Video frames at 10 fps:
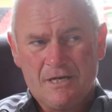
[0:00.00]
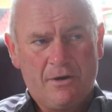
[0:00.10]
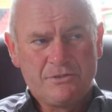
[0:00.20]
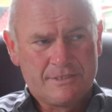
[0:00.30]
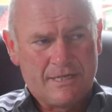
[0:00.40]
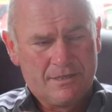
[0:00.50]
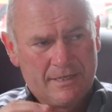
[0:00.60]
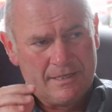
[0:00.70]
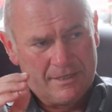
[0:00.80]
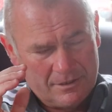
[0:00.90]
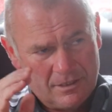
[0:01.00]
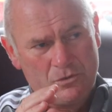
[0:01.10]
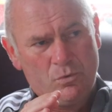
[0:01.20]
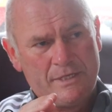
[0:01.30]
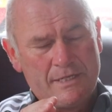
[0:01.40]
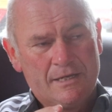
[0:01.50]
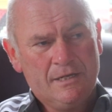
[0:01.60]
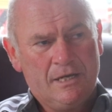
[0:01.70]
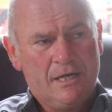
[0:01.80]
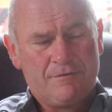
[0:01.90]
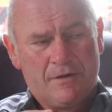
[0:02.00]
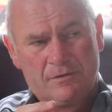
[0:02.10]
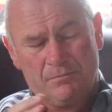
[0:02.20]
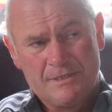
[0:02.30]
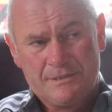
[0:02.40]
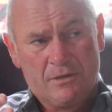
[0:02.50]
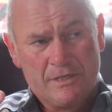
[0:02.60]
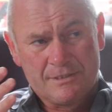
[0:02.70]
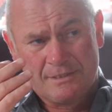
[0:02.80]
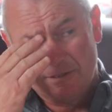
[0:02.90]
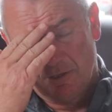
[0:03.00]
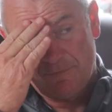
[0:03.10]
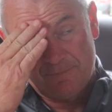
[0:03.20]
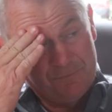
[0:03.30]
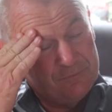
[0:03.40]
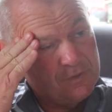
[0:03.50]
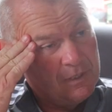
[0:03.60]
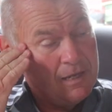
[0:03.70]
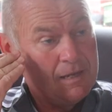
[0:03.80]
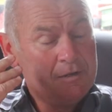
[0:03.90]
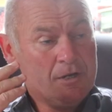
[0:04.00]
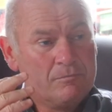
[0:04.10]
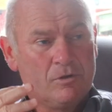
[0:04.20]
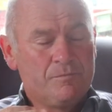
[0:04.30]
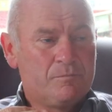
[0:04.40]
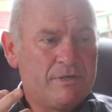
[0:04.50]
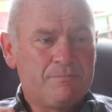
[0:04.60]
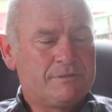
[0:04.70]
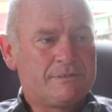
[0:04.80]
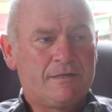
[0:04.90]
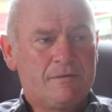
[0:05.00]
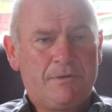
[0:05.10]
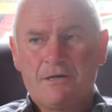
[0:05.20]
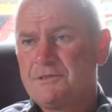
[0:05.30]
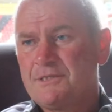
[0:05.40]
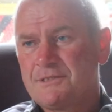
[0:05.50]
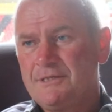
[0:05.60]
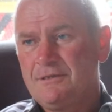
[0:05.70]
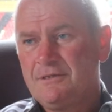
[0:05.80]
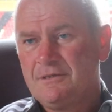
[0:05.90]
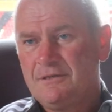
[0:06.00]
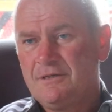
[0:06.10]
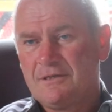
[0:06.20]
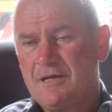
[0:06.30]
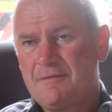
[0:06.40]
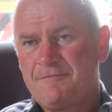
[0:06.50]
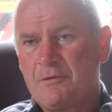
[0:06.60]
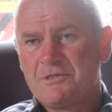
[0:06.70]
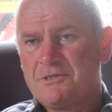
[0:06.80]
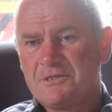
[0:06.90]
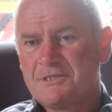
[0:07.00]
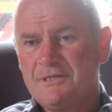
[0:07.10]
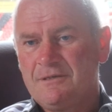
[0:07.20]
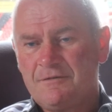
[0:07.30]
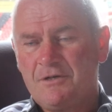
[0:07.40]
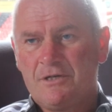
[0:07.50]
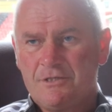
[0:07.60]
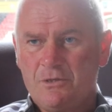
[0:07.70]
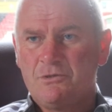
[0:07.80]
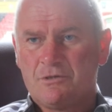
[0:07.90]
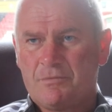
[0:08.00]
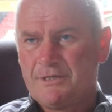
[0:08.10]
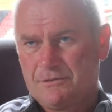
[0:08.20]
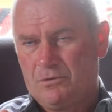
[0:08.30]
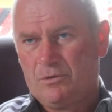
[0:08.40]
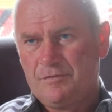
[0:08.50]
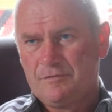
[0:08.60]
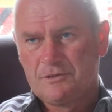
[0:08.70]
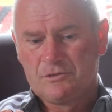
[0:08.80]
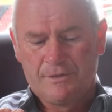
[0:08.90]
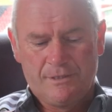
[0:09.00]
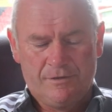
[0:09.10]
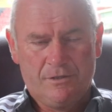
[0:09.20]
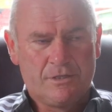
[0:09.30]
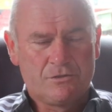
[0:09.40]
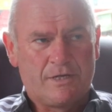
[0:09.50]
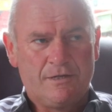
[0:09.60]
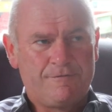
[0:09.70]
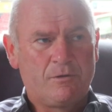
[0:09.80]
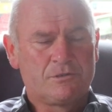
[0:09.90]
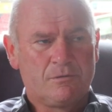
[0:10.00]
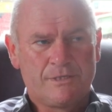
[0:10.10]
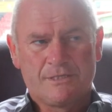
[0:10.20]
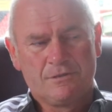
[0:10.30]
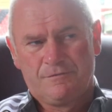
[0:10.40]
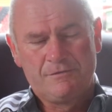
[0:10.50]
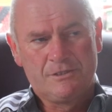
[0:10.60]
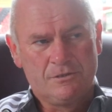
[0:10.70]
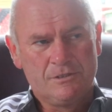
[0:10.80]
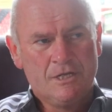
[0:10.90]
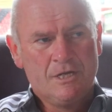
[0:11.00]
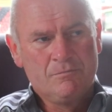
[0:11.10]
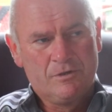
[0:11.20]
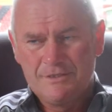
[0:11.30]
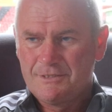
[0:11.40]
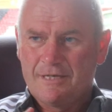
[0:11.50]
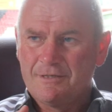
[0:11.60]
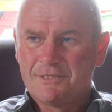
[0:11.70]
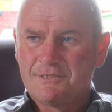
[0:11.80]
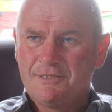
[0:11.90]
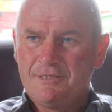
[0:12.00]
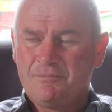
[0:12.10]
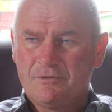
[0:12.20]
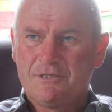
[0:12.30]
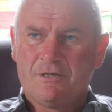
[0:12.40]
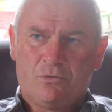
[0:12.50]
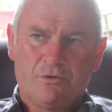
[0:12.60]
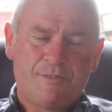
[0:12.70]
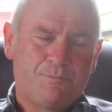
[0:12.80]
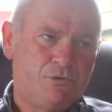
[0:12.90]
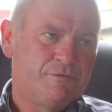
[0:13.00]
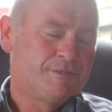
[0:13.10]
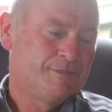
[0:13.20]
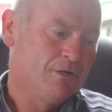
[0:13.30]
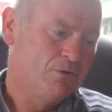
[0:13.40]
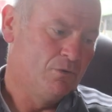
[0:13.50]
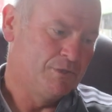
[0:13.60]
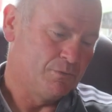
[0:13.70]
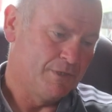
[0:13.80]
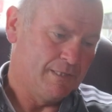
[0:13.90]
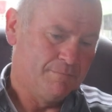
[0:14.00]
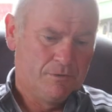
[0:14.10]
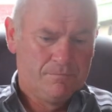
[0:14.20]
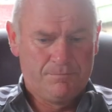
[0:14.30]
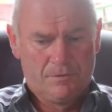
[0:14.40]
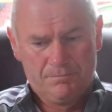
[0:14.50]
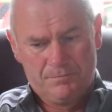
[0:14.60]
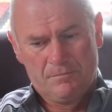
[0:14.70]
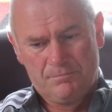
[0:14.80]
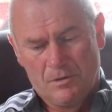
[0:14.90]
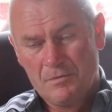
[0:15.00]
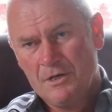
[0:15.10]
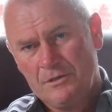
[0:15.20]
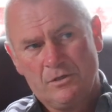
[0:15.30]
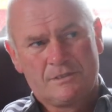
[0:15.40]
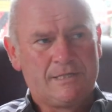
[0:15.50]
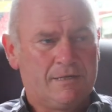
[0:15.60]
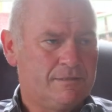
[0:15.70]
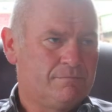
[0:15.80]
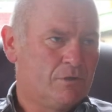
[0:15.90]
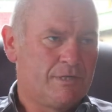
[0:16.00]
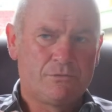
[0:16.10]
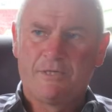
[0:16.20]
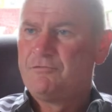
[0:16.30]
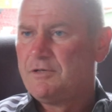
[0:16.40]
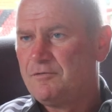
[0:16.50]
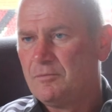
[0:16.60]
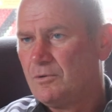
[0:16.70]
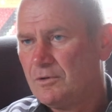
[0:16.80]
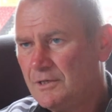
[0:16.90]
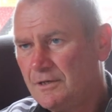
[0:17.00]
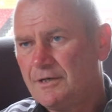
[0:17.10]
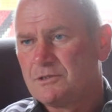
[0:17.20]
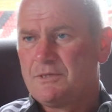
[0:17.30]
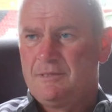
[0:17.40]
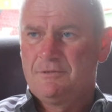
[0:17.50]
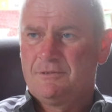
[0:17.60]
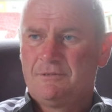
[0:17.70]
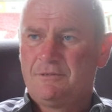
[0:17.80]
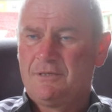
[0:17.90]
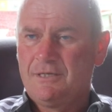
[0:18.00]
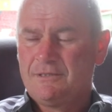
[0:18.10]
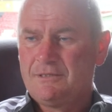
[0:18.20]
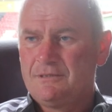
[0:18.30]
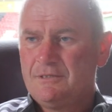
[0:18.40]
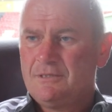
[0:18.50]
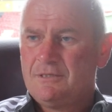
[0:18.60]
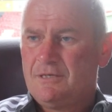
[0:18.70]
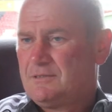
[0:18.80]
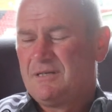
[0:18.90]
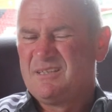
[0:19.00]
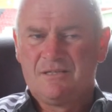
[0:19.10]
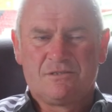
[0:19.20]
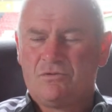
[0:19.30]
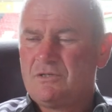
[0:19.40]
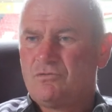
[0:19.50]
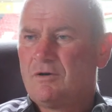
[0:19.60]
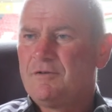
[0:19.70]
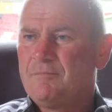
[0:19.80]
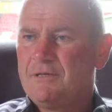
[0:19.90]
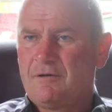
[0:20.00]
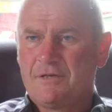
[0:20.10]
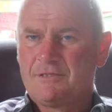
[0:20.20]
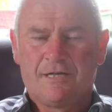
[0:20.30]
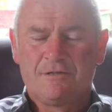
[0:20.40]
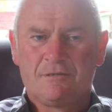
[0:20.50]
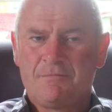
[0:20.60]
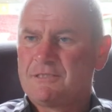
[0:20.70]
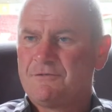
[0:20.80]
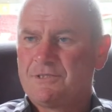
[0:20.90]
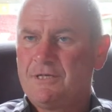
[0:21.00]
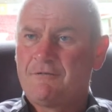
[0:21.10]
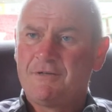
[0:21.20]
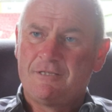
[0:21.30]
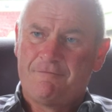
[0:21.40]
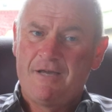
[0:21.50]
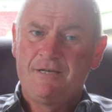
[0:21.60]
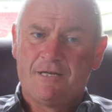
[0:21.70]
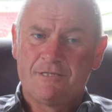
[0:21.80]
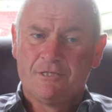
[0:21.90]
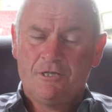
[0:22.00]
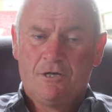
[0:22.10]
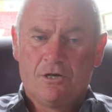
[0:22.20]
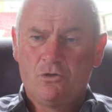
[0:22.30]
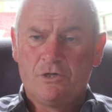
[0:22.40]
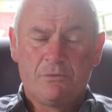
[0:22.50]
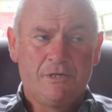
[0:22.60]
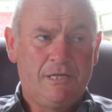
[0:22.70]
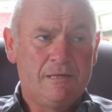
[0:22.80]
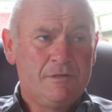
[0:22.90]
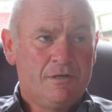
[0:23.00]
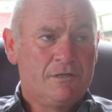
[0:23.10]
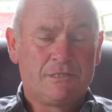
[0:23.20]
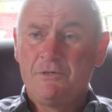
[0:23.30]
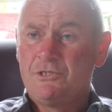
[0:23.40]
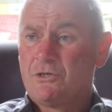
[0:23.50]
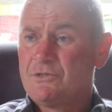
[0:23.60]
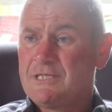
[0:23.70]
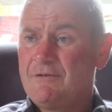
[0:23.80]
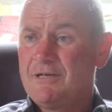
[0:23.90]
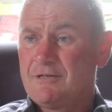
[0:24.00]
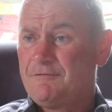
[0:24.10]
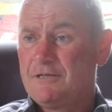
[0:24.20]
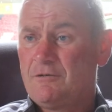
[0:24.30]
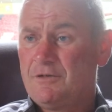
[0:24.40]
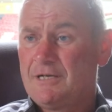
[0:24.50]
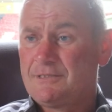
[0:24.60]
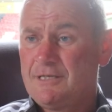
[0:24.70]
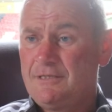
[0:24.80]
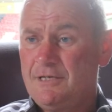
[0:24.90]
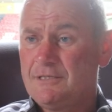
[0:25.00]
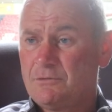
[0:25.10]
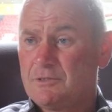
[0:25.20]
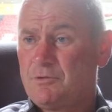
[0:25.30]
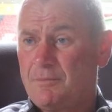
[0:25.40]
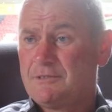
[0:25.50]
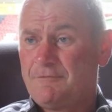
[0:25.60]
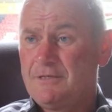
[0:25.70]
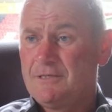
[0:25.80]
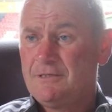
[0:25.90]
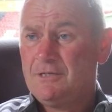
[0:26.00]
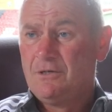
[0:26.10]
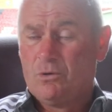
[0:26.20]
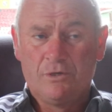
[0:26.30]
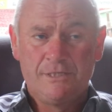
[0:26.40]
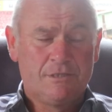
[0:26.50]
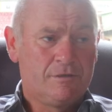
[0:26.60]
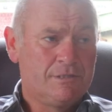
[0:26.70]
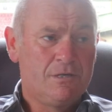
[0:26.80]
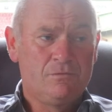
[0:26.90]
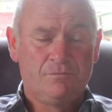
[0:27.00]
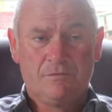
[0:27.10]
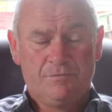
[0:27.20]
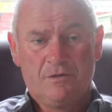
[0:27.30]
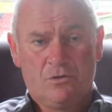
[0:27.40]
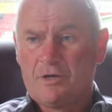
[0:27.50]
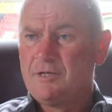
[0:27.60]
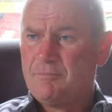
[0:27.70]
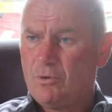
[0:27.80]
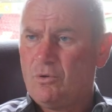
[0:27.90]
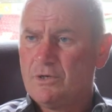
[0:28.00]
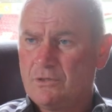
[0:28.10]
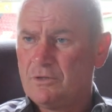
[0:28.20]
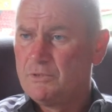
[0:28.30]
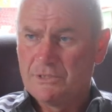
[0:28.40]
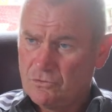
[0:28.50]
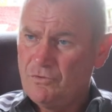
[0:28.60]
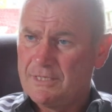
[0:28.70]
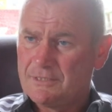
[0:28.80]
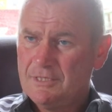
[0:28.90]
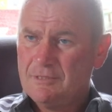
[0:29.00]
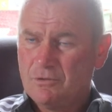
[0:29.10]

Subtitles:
I was a tackle like that, you know, I'd go in there. If I missed it, I'll get sent off. But being tackling backwards is a skill. You know, fouling's not a skill. If you're going to do somebody, it's awful for somebody. You're going to try to foul somebody. That's not very good. But this tackling's a skill. But you've got all these provers now who just want to go and bum, bum, bum, bum. No tackling, under 23 football, and that's what happens. You know, like, you know, it's wrong for me. I think tackling's a massive skill. I think defenders are going out of game. There's only John Terry I can think of the last 10 years who was a proper defender. All these lot now, they've got on the ball, good, which is great.